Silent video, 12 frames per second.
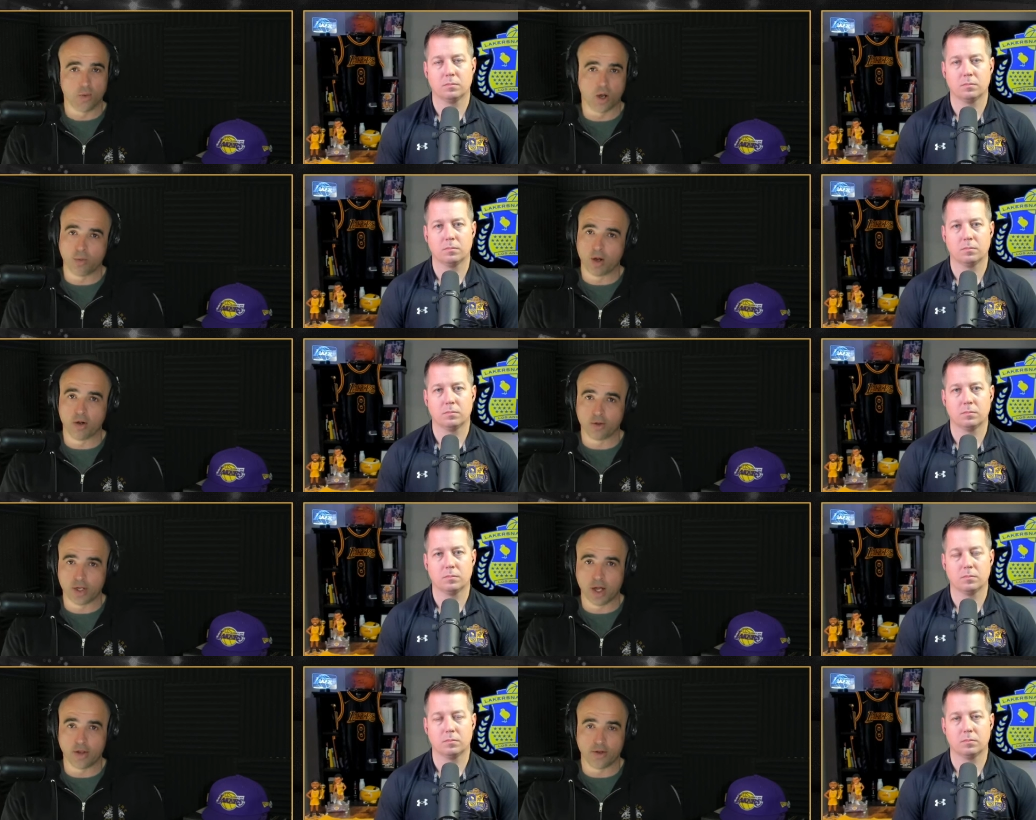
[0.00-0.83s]
Speaker 1: way or the
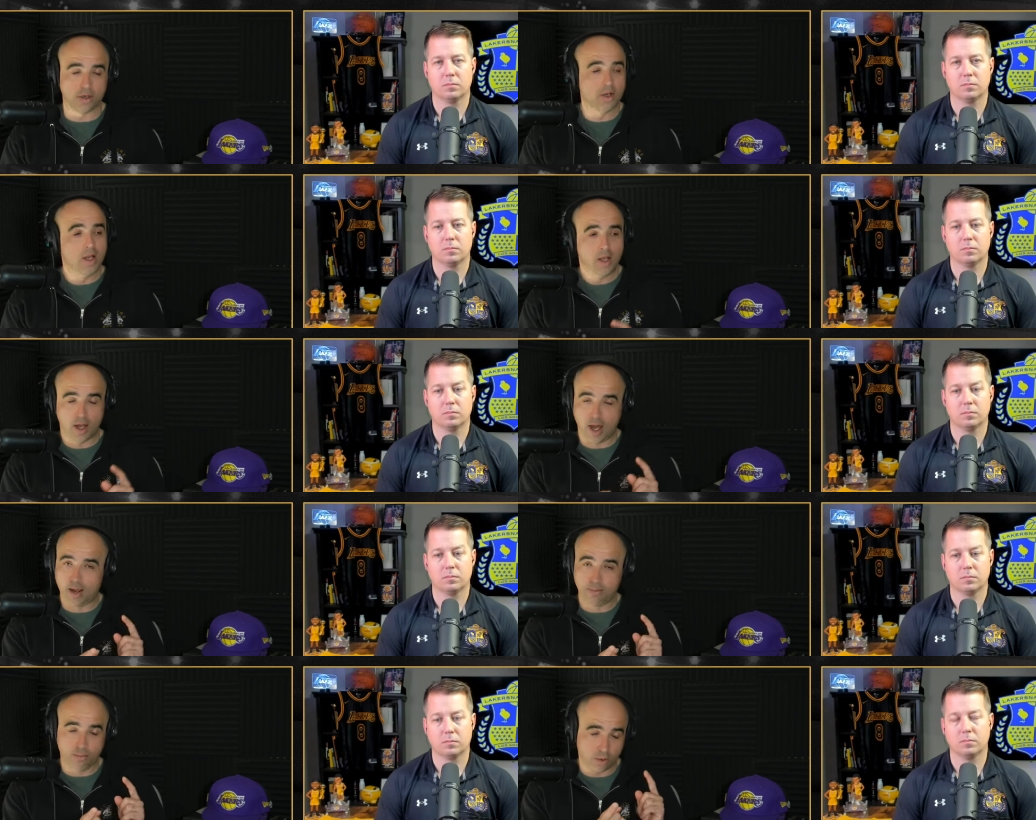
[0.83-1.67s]
other, I'm
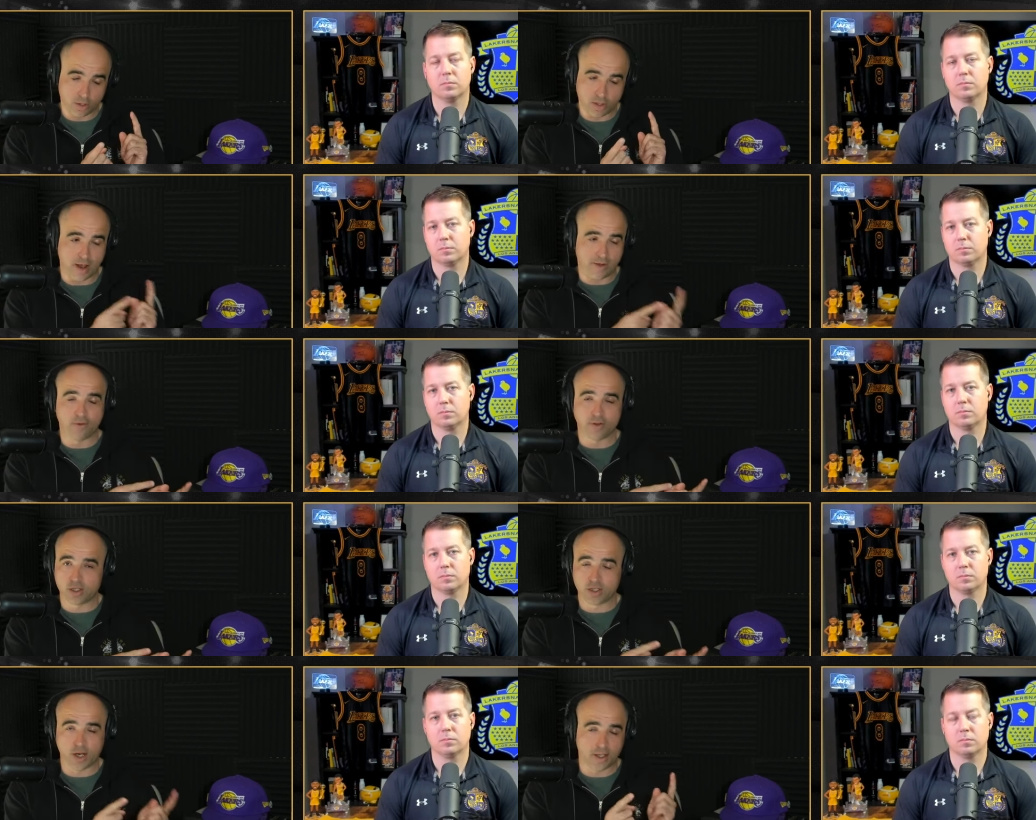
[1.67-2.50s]
most definitely
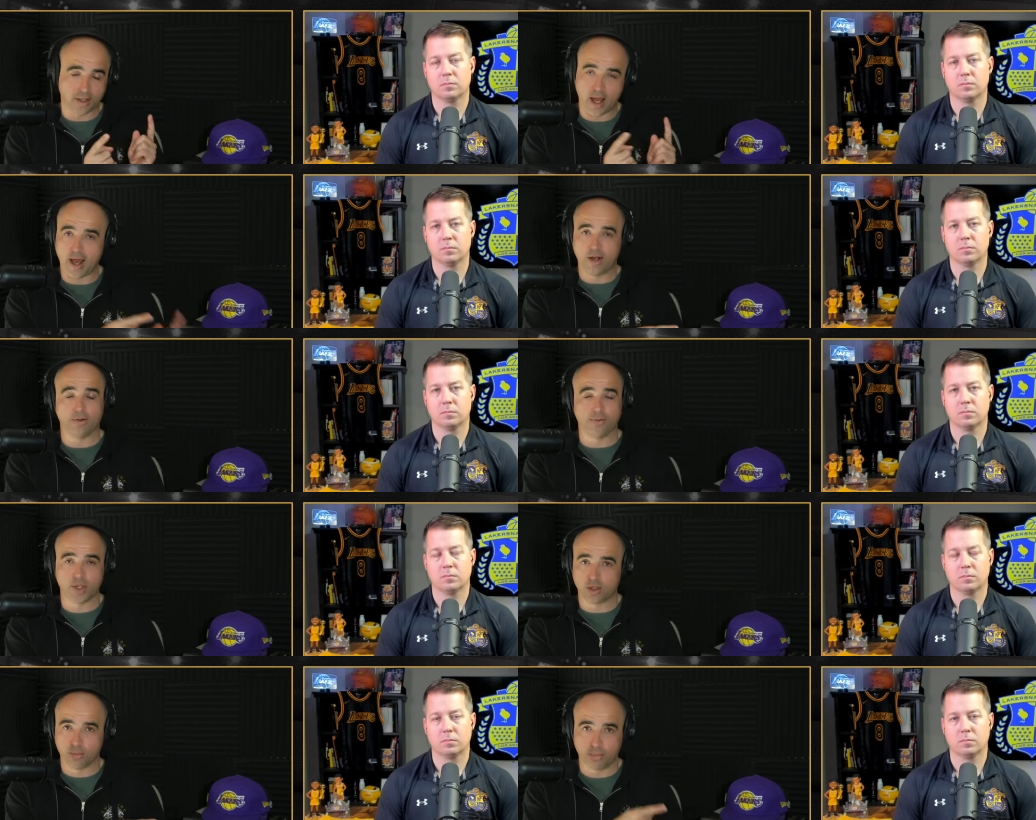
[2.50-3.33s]
saying that I don't think
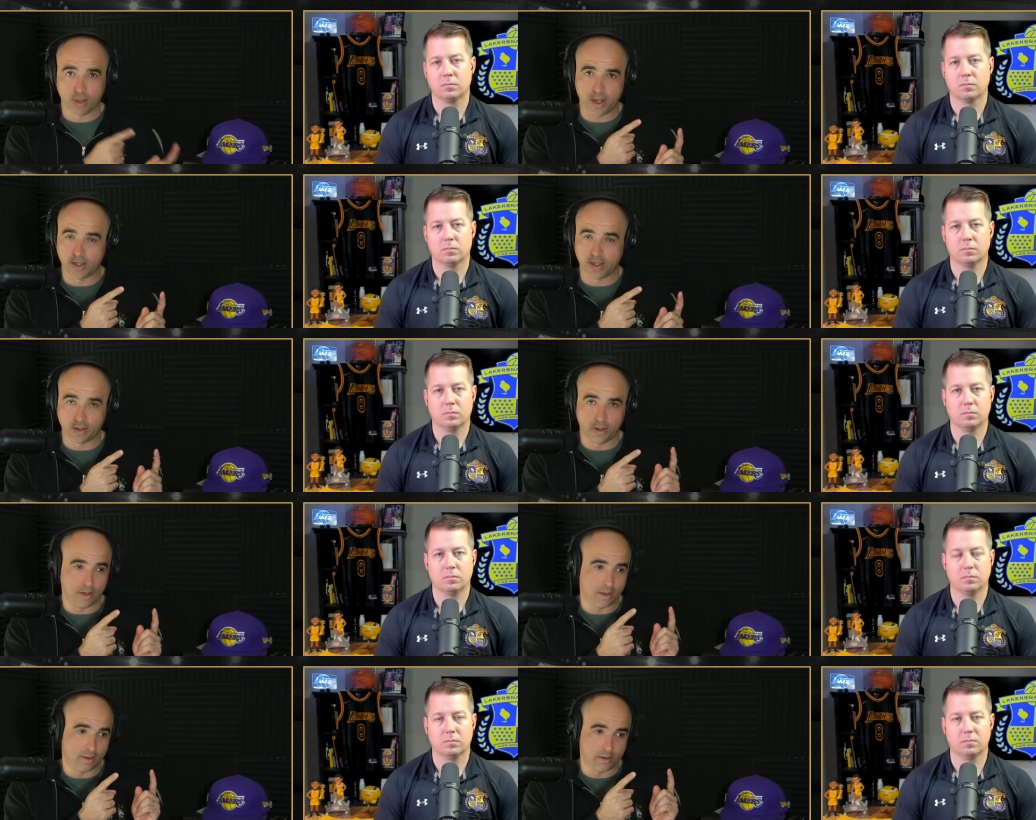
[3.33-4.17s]
they're playing. It,
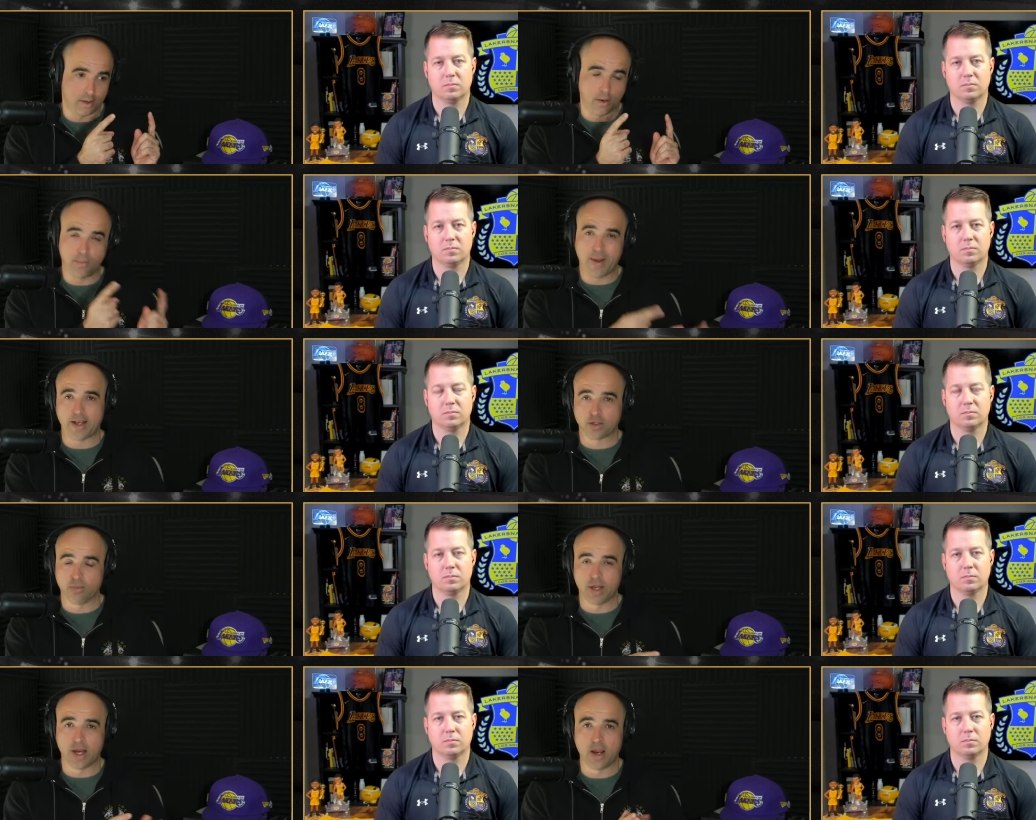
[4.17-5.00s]
eh, you know, past
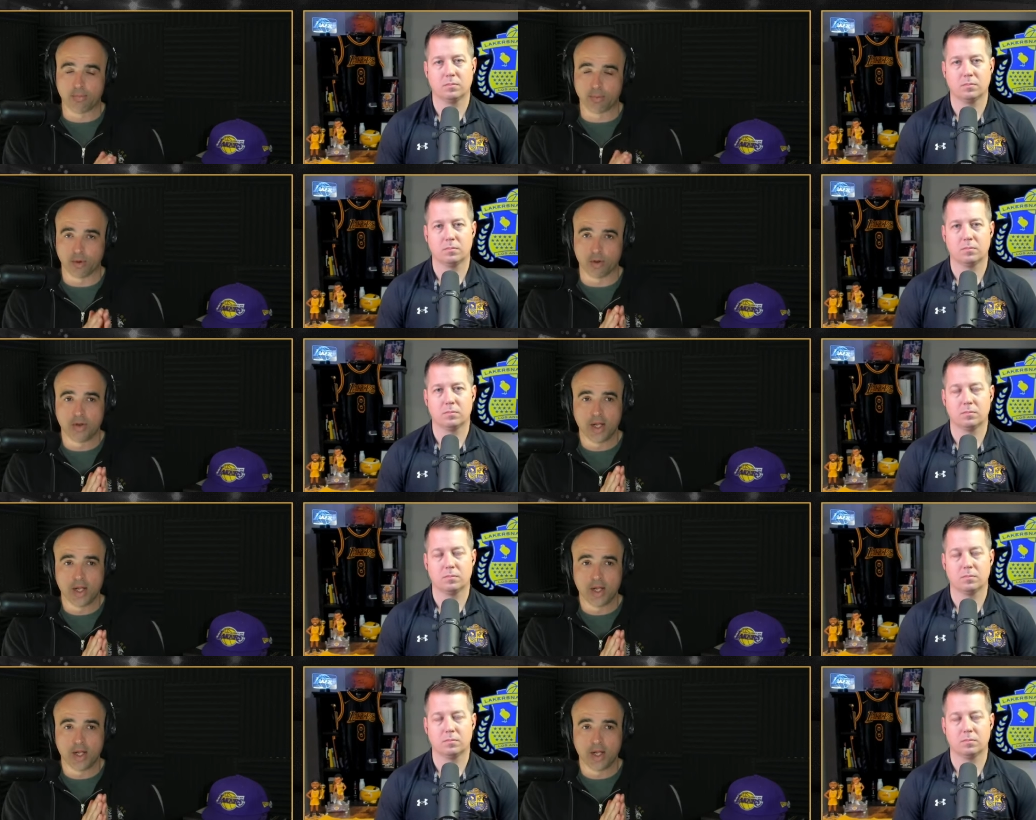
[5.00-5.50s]
mid-April.